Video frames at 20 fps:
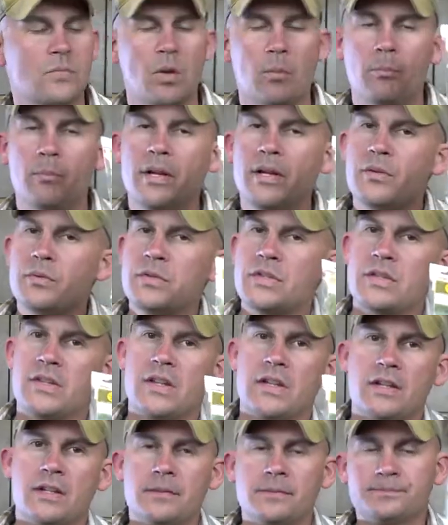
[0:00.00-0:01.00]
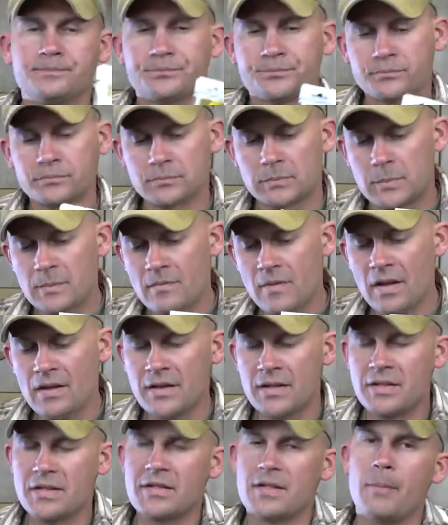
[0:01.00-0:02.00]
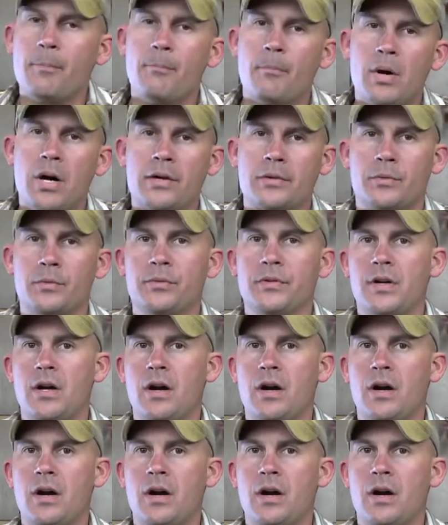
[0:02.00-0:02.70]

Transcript: minnow skin. This is a mottled